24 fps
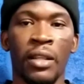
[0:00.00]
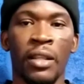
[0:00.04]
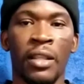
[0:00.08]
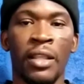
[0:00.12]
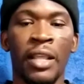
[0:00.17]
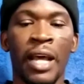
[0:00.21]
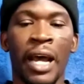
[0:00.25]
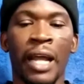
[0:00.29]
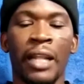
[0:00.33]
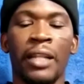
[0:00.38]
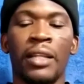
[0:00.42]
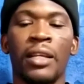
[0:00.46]

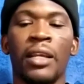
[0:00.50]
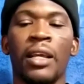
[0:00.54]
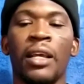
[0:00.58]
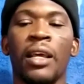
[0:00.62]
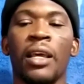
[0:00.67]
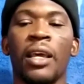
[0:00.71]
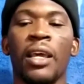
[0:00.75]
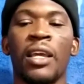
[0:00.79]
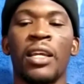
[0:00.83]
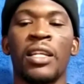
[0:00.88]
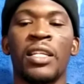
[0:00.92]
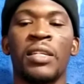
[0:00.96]
that
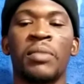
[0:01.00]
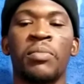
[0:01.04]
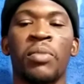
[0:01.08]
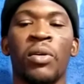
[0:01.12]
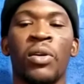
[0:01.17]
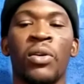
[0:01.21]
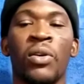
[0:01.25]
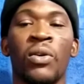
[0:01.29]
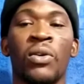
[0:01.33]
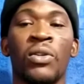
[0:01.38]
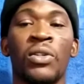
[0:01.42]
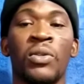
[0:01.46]
is
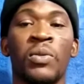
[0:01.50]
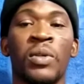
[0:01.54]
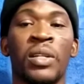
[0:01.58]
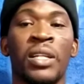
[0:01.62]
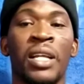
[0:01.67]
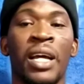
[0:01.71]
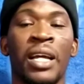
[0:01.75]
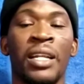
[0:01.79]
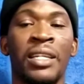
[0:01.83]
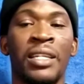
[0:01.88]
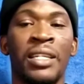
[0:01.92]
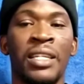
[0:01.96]
pronounced with
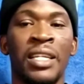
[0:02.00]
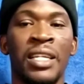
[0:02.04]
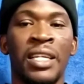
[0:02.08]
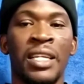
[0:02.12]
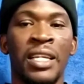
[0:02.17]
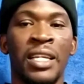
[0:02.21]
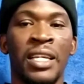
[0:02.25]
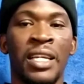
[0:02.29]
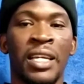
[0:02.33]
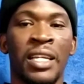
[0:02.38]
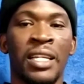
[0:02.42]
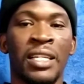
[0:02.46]
a
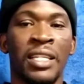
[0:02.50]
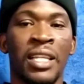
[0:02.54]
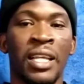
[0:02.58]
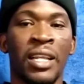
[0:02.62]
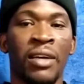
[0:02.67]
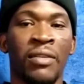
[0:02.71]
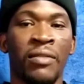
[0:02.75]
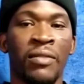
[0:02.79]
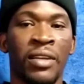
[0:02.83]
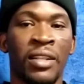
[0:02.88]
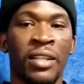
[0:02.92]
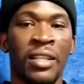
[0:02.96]
D instead
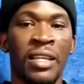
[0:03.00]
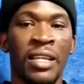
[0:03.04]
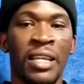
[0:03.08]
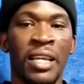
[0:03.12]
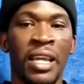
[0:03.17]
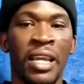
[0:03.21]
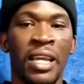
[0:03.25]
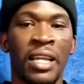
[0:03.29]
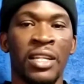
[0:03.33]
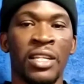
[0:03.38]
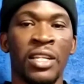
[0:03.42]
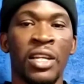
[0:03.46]
of a
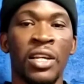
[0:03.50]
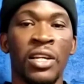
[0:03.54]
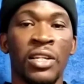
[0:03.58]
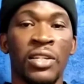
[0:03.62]
TH.